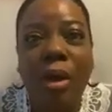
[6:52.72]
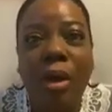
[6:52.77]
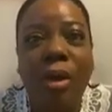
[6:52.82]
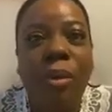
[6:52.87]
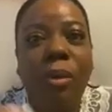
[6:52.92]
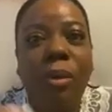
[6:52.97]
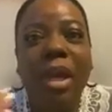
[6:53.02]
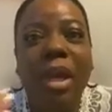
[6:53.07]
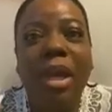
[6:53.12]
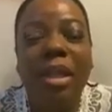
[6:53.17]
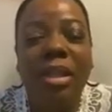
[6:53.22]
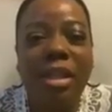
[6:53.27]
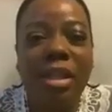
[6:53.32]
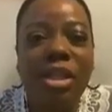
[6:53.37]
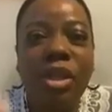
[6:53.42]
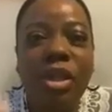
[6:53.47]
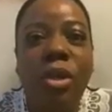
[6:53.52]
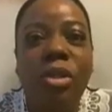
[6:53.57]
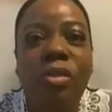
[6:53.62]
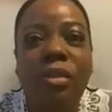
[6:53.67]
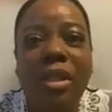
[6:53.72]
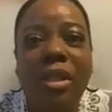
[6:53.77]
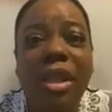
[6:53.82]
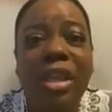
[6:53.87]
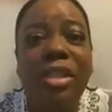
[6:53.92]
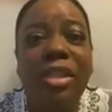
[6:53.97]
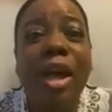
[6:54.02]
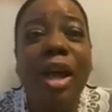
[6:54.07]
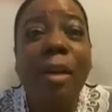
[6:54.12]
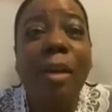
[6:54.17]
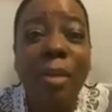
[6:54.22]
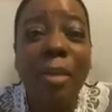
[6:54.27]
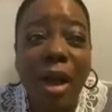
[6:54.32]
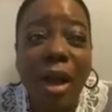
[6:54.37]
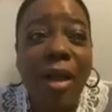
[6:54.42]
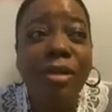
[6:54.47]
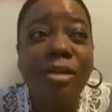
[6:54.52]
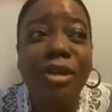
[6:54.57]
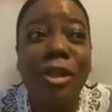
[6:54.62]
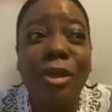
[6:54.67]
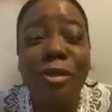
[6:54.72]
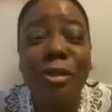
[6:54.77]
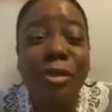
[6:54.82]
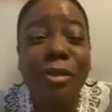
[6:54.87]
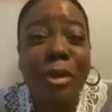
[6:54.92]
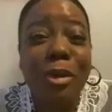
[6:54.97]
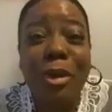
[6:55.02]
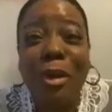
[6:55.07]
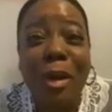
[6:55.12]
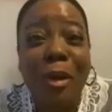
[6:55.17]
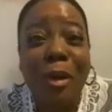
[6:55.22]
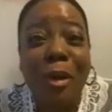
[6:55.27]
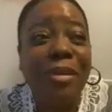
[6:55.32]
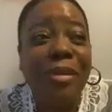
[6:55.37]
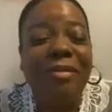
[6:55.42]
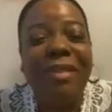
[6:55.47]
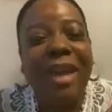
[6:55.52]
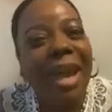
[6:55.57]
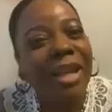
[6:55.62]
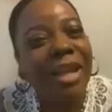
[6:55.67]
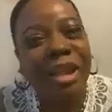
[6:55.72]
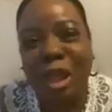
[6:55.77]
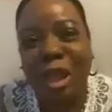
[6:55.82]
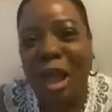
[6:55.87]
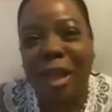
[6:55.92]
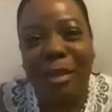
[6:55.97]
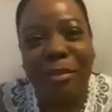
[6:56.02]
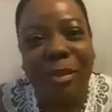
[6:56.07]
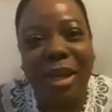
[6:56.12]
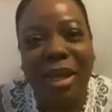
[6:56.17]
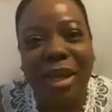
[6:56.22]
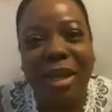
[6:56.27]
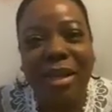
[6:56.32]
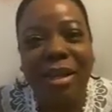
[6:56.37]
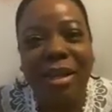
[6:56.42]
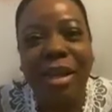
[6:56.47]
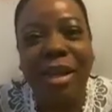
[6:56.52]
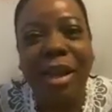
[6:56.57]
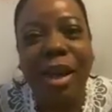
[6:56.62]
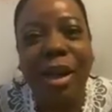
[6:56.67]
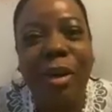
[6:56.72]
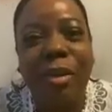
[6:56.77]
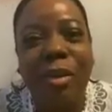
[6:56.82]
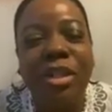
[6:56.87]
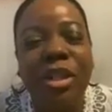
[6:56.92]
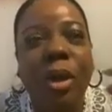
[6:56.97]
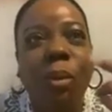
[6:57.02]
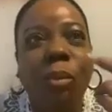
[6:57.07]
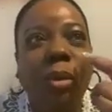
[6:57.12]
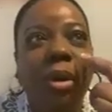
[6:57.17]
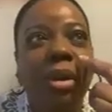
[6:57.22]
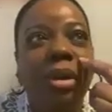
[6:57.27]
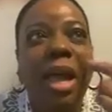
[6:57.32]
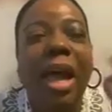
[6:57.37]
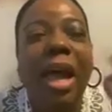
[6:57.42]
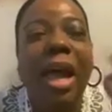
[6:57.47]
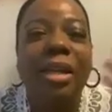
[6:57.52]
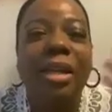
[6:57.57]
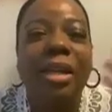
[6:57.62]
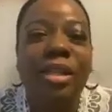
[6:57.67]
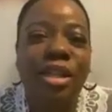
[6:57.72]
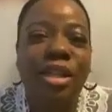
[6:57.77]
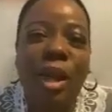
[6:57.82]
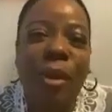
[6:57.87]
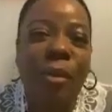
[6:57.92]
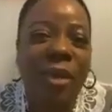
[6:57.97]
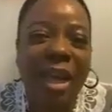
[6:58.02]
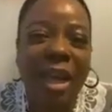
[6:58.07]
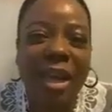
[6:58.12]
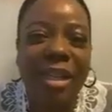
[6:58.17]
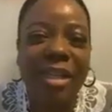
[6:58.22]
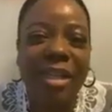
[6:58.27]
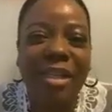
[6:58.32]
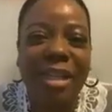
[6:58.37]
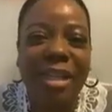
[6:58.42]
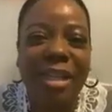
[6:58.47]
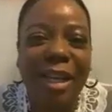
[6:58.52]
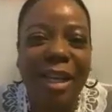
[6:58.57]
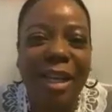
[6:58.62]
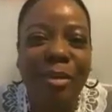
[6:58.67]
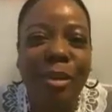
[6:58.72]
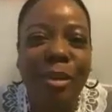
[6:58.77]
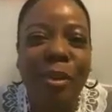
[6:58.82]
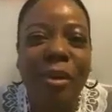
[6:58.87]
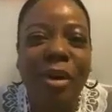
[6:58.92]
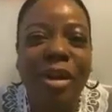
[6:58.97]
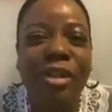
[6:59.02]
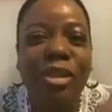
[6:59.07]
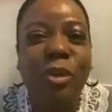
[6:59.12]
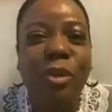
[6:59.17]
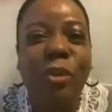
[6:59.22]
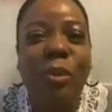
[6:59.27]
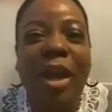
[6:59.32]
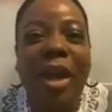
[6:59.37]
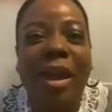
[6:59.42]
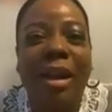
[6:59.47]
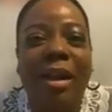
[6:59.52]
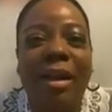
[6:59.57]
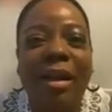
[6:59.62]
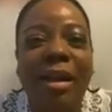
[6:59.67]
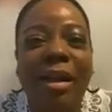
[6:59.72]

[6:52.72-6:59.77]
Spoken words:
So, this goes for this, but also you can go and fact check me, so we're not in the Stone Age anymore to where